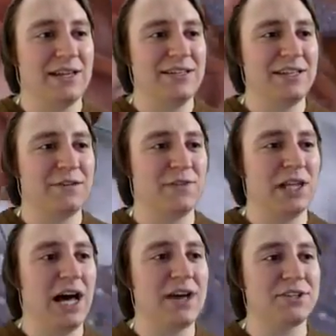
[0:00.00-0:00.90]
a
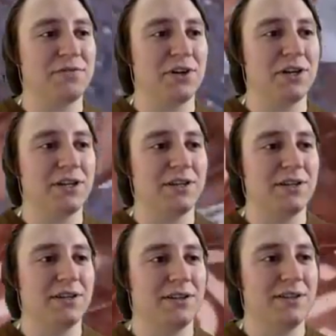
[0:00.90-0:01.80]
philosopher.
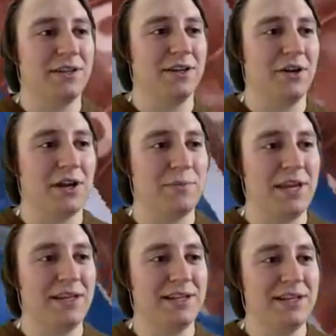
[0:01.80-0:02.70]
You know what I
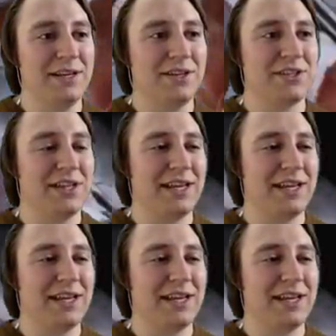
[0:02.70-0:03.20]
mean? So,